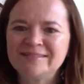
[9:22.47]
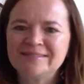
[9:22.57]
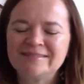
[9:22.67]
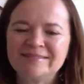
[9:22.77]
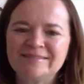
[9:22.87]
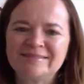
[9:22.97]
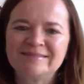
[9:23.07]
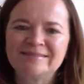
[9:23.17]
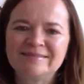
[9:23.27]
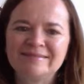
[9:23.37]

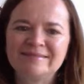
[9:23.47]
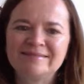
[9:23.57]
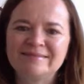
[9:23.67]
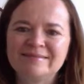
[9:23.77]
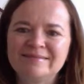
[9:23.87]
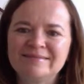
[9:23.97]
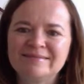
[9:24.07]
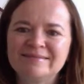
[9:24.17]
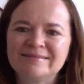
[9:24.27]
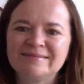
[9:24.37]

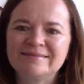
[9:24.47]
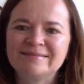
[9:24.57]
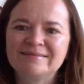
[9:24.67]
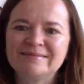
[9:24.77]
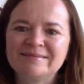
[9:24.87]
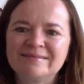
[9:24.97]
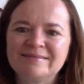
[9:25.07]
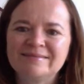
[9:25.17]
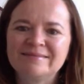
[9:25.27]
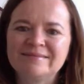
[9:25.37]

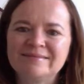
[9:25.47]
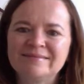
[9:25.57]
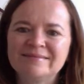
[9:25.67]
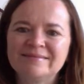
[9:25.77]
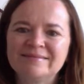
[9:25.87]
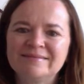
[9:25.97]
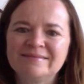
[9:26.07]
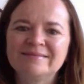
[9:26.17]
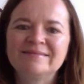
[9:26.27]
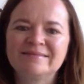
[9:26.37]

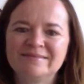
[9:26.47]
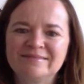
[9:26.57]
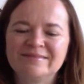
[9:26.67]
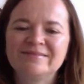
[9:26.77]
The person shown says nothing.